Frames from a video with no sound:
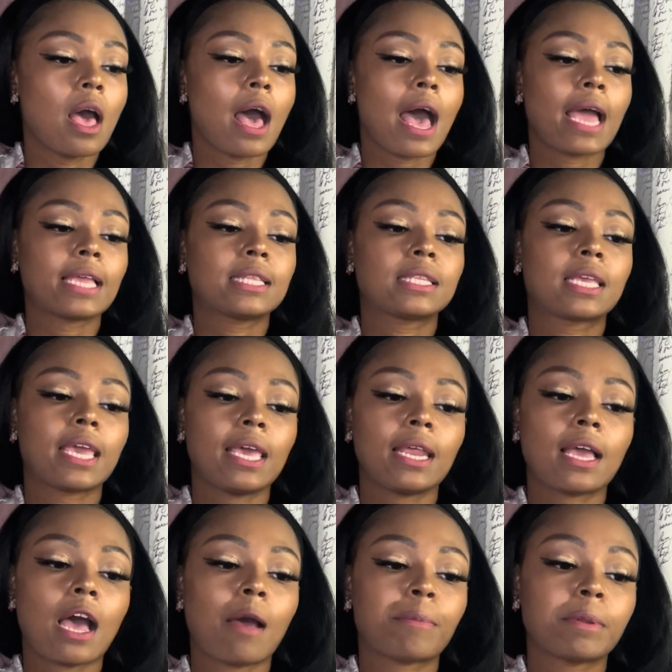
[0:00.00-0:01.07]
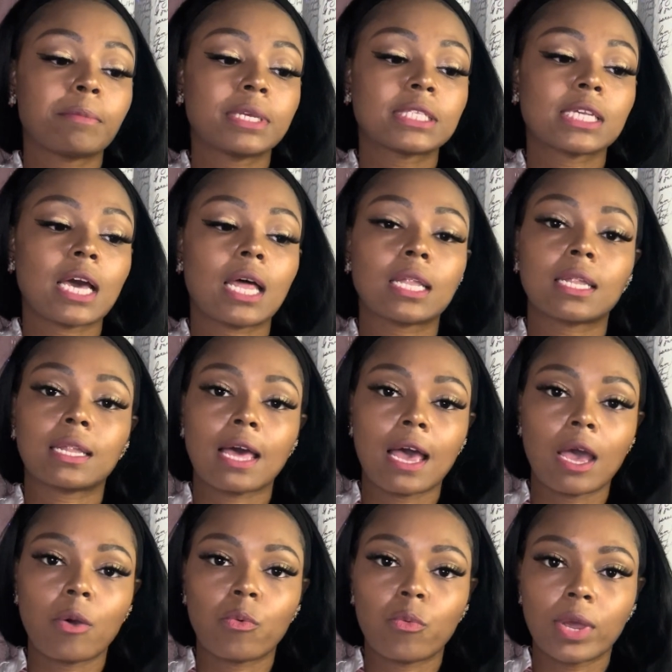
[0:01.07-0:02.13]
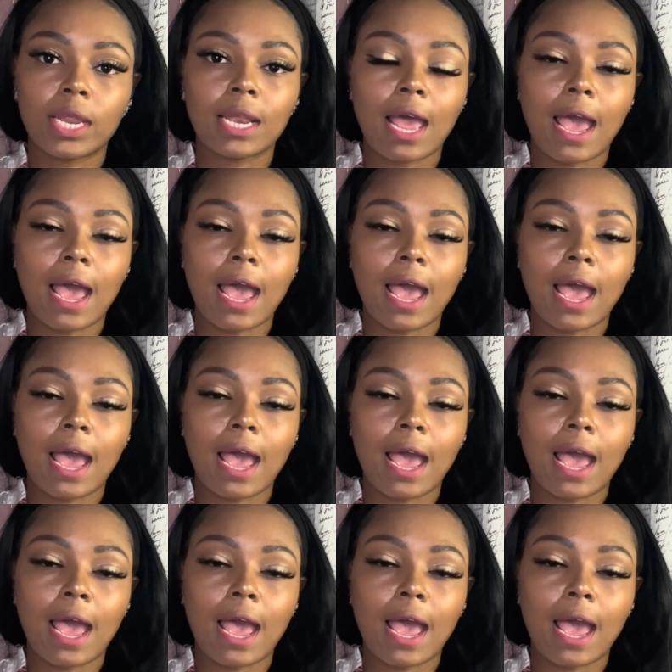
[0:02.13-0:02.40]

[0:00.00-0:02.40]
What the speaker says: I get complimented a lot when